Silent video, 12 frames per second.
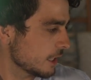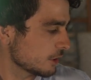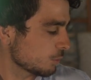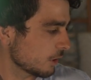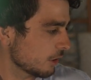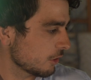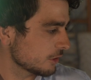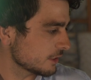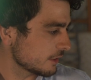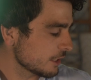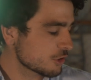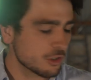It's one of those
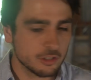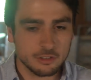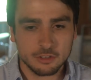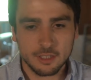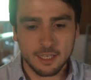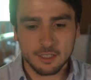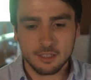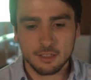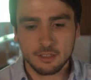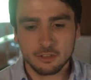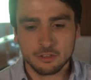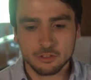addictions that
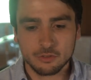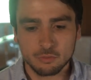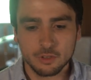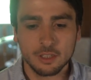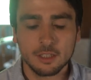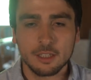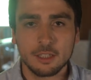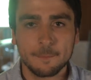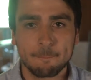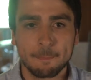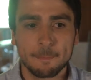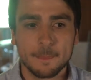just really
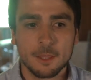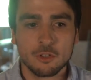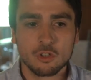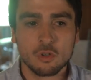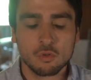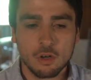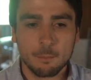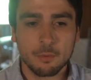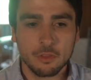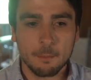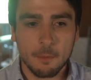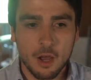screw up
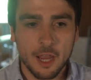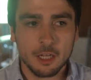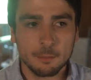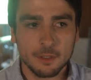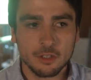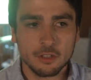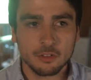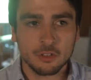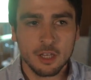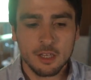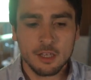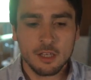with your mind, because
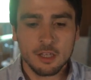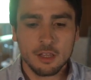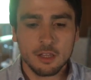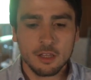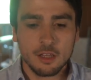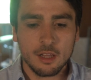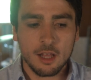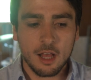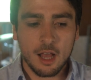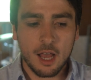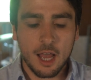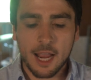
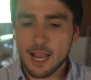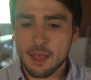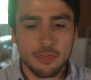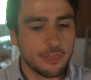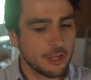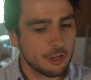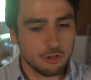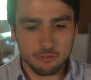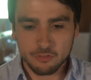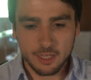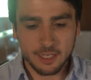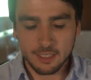I can't think
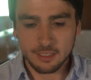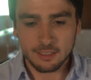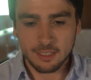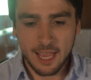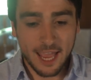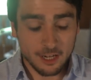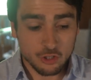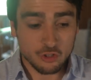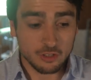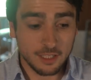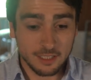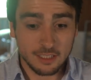of an
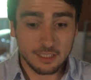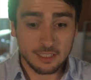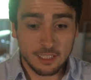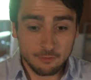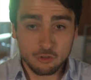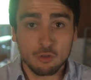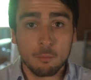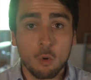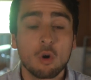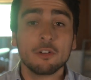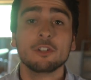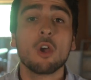action that gives you
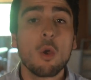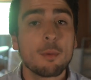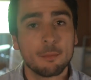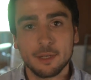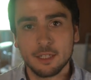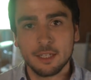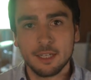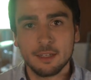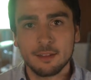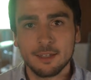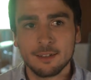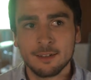more of a dopamine
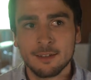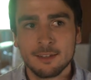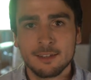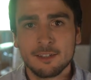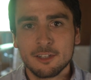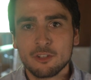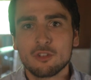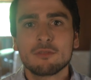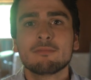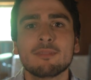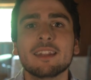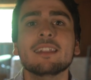hit than
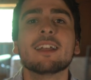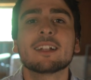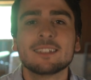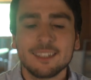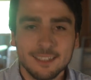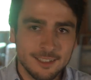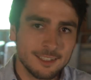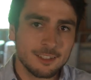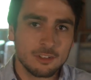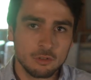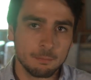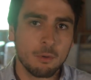nutting
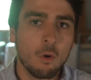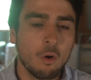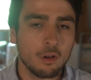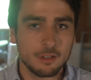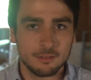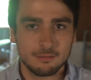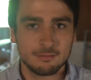to porn.